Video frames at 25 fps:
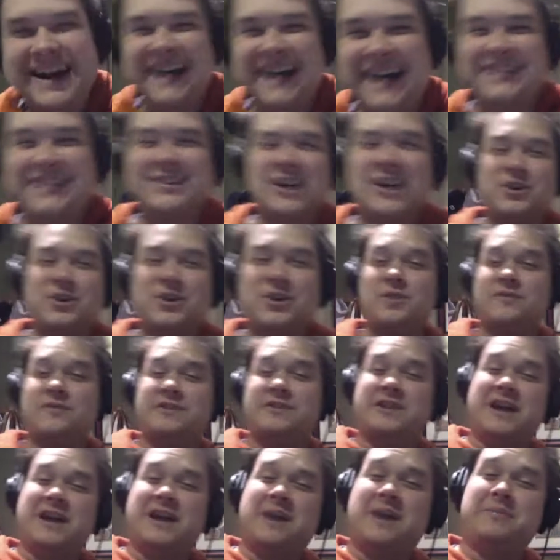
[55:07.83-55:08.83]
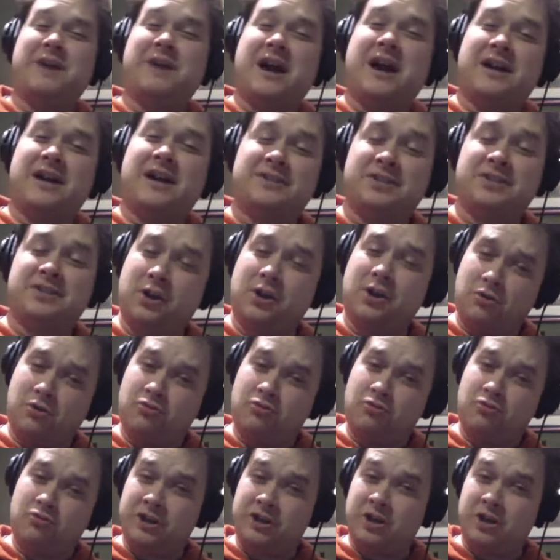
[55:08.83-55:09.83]
saw the Hoover Dam guys,
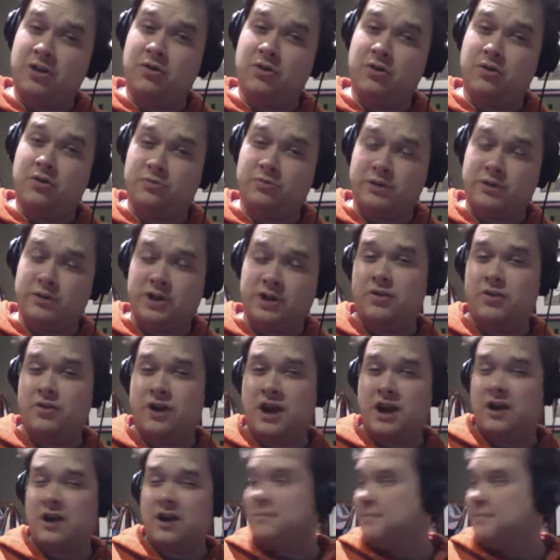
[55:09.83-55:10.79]
so we know we go there.